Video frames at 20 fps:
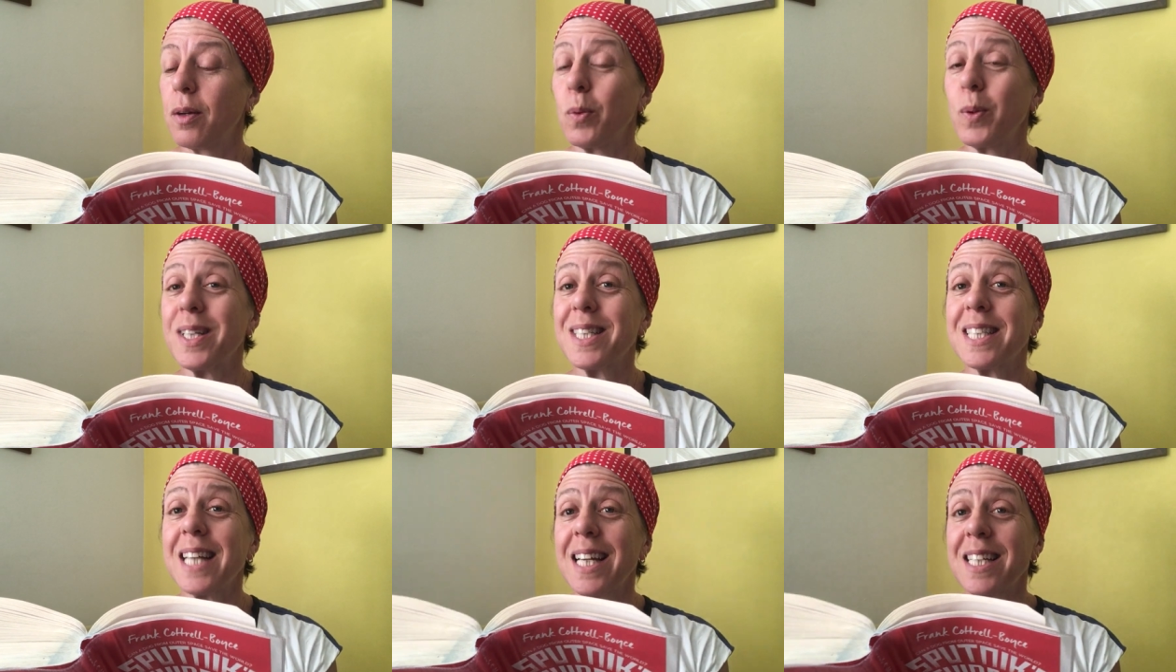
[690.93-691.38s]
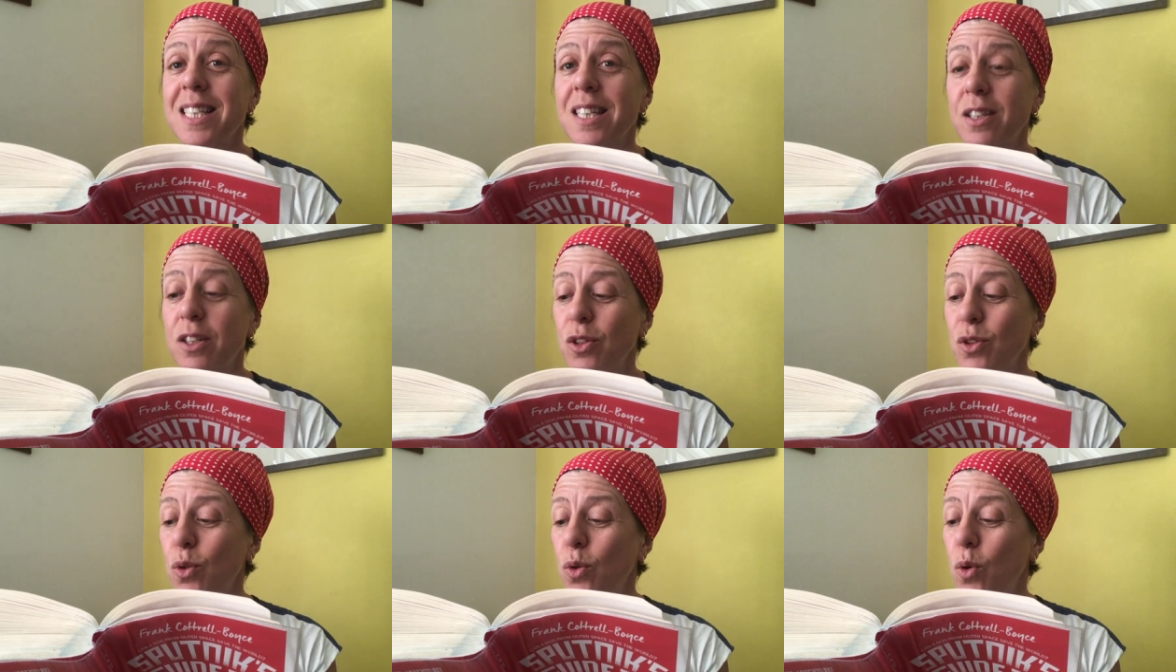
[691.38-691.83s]
We sat
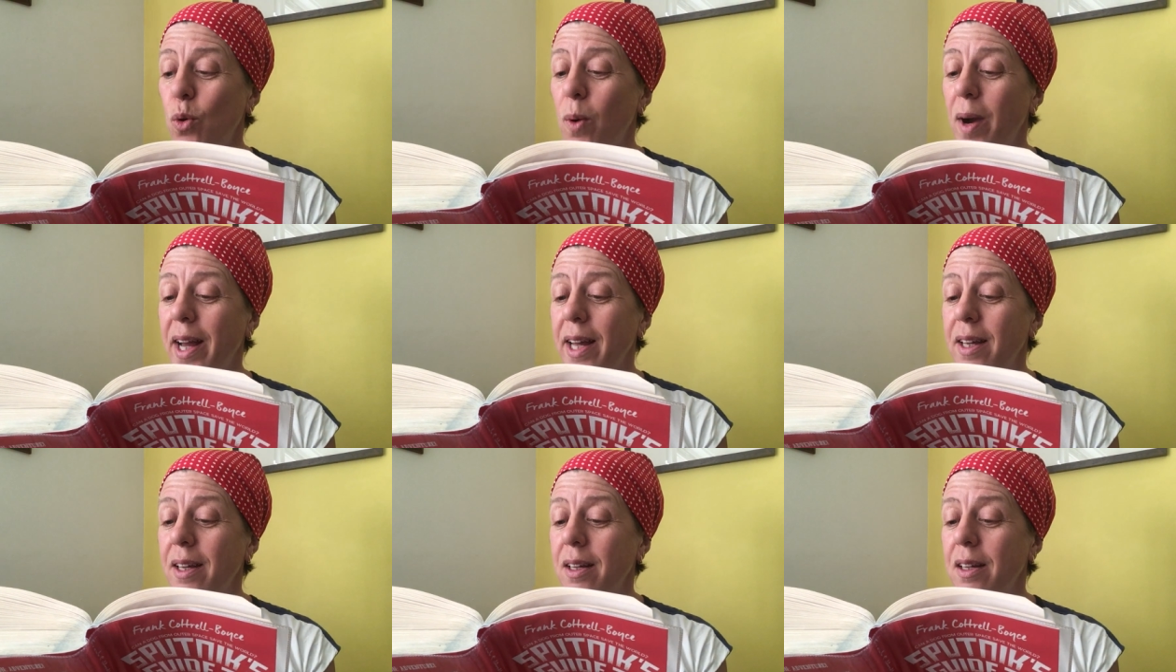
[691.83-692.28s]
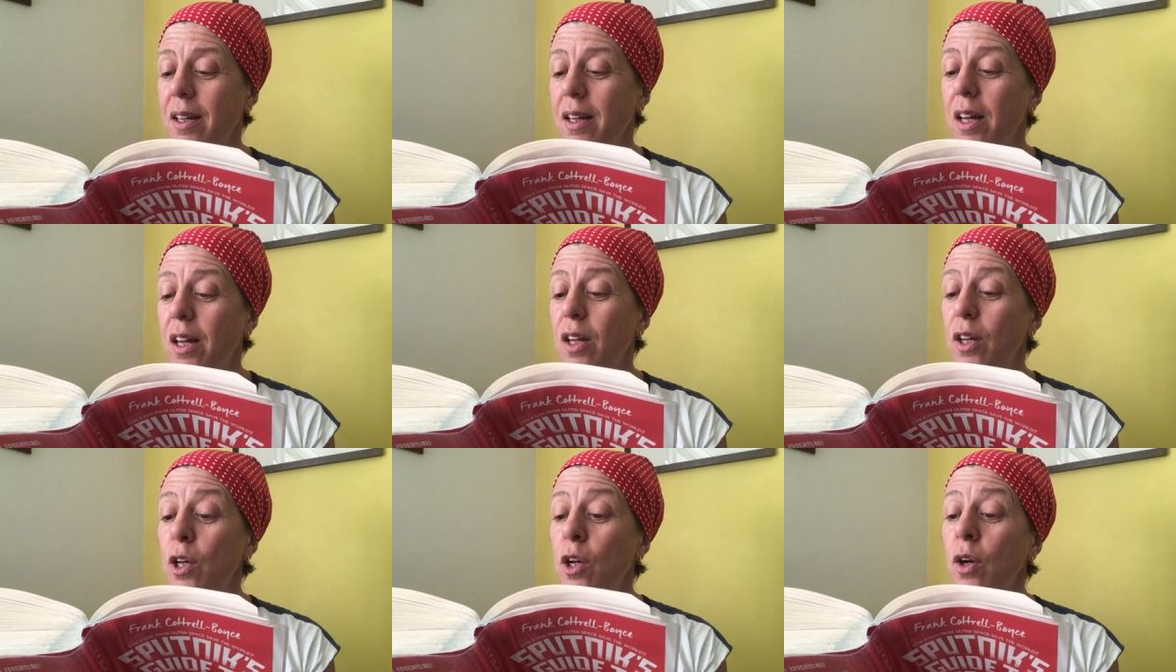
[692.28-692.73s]
in the doorway,
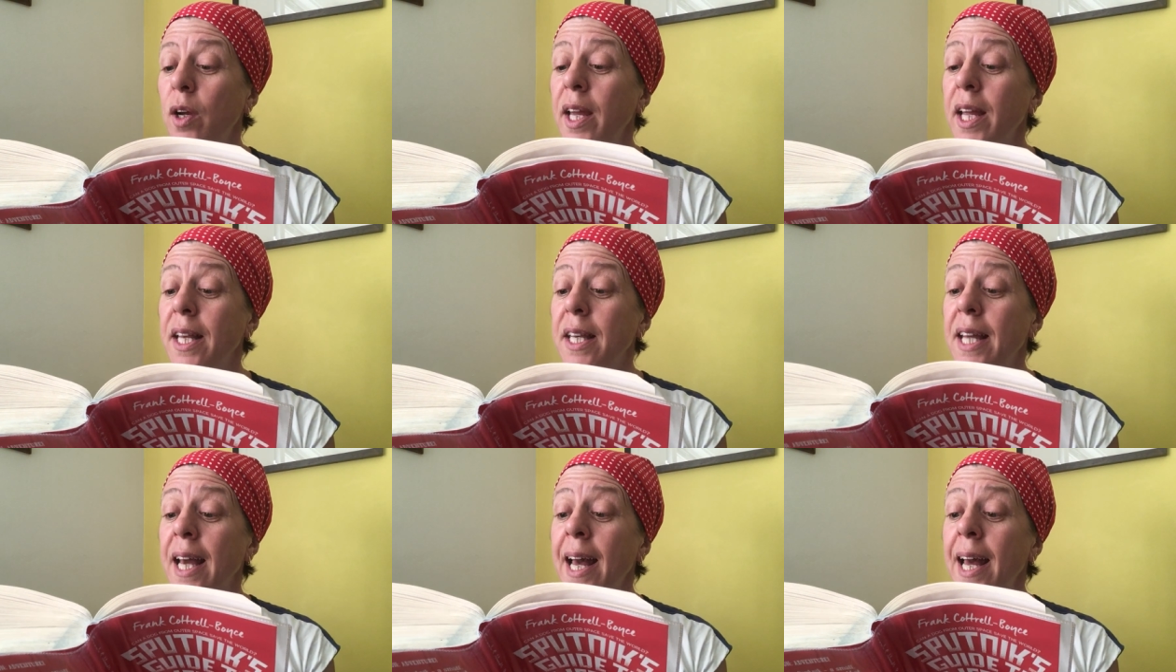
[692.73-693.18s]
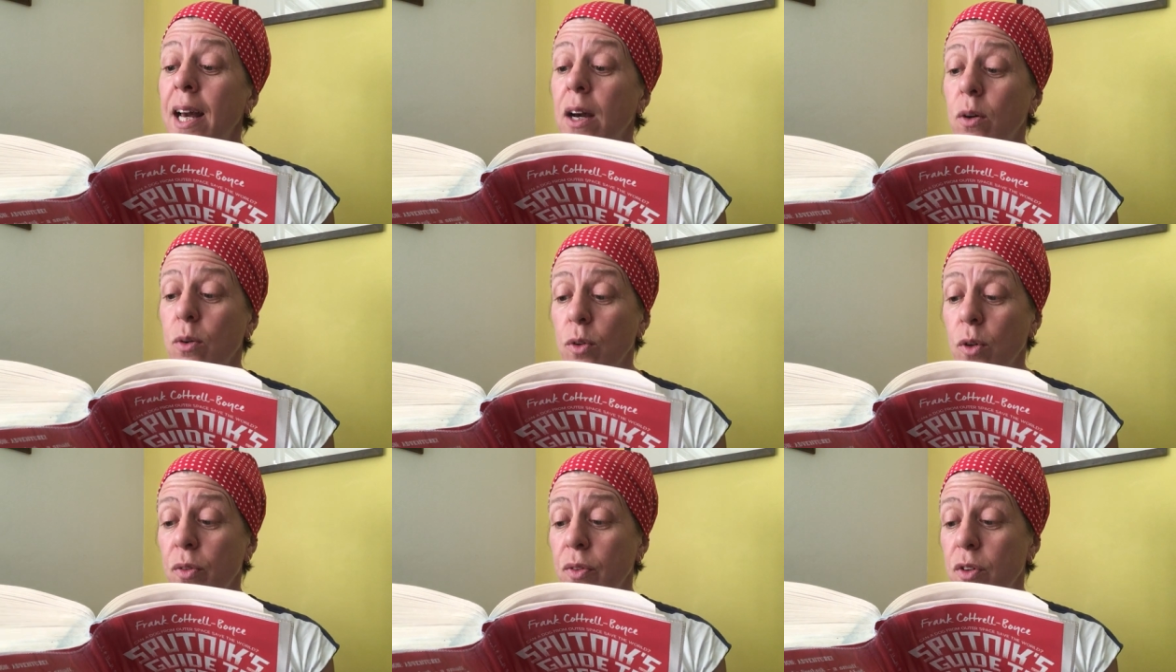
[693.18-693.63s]
looking
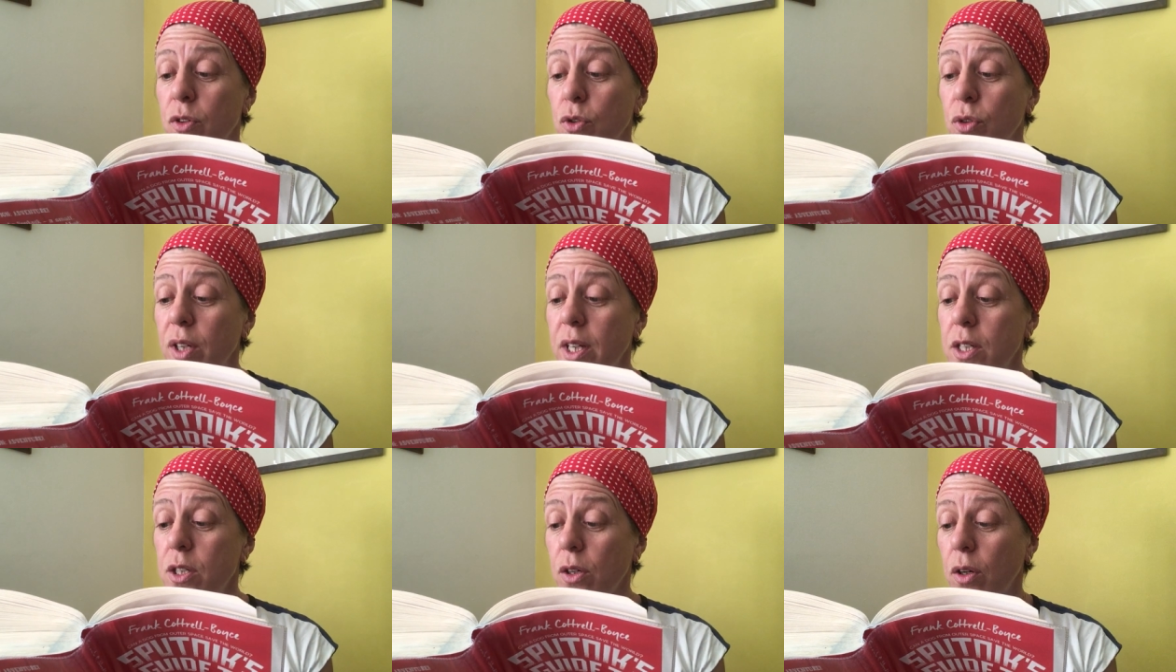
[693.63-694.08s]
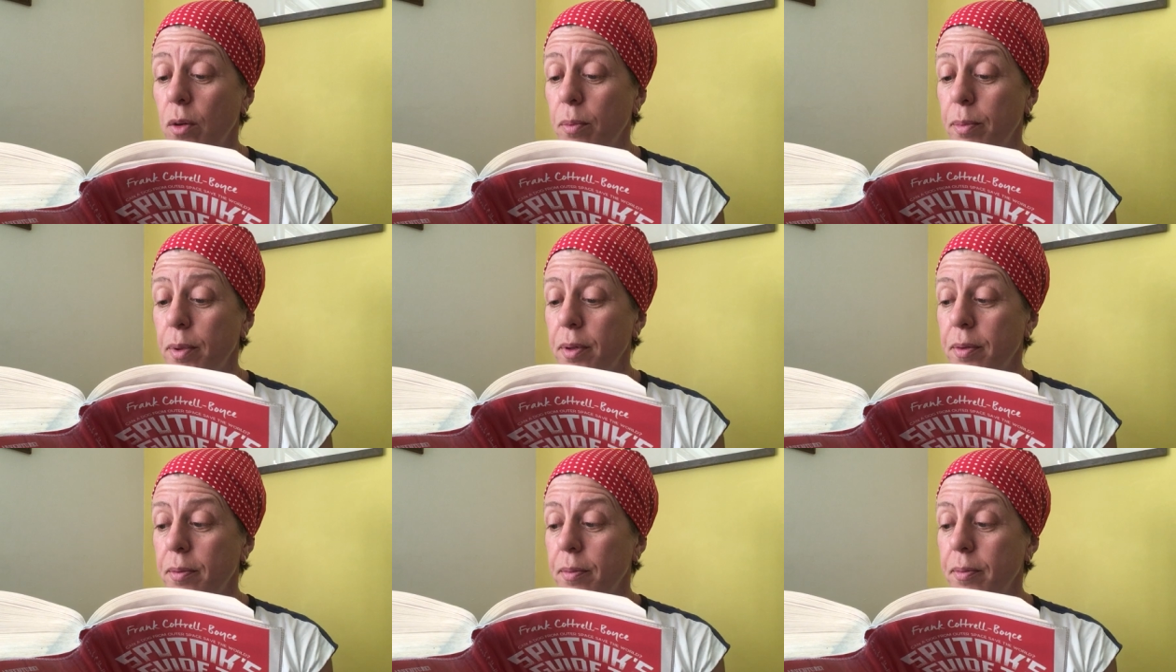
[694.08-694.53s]
down on the
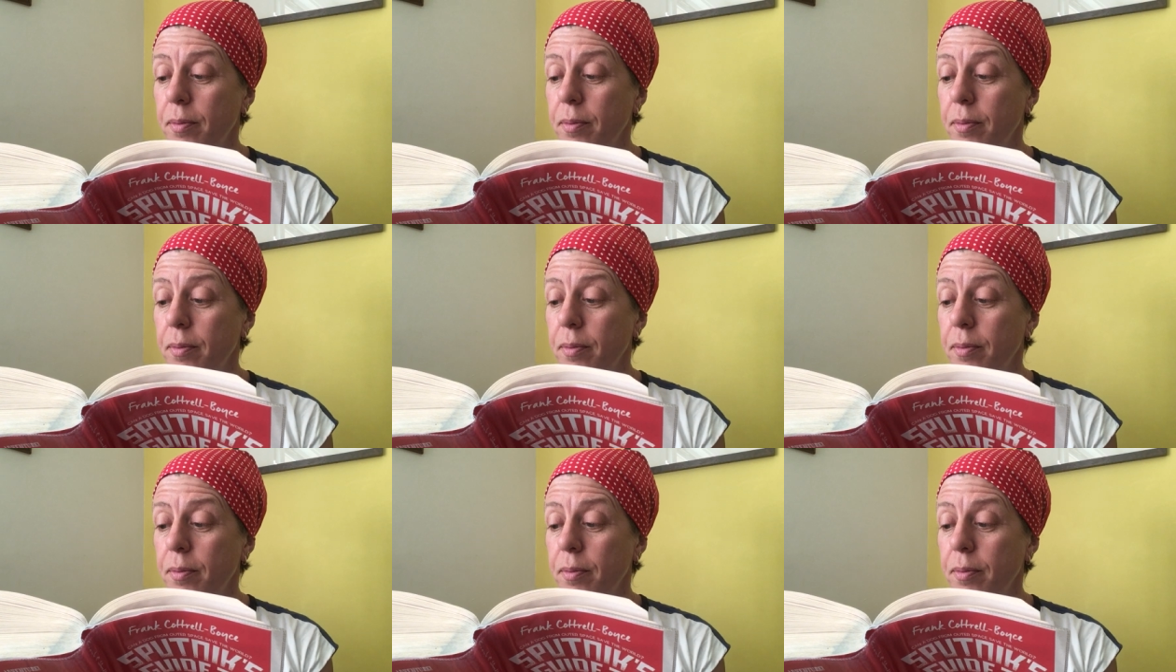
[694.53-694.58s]
treetop.